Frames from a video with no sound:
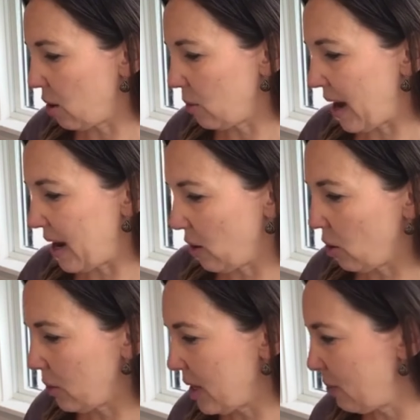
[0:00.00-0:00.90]
Pioneer
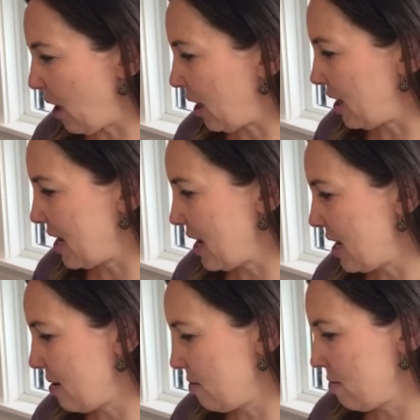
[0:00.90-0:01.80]
Woman, Paula
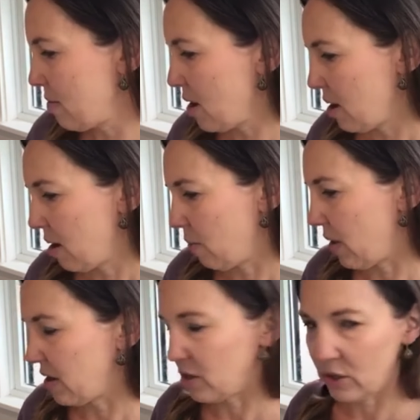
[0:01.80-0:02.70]
Deen, Martha
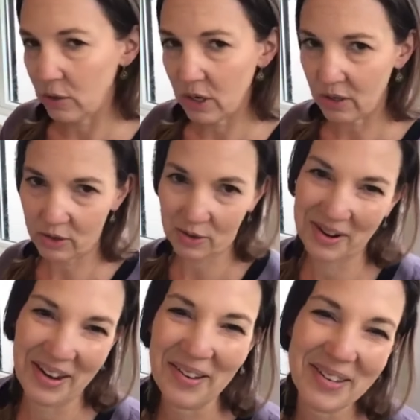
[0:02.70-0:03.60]
Stewart, those are always my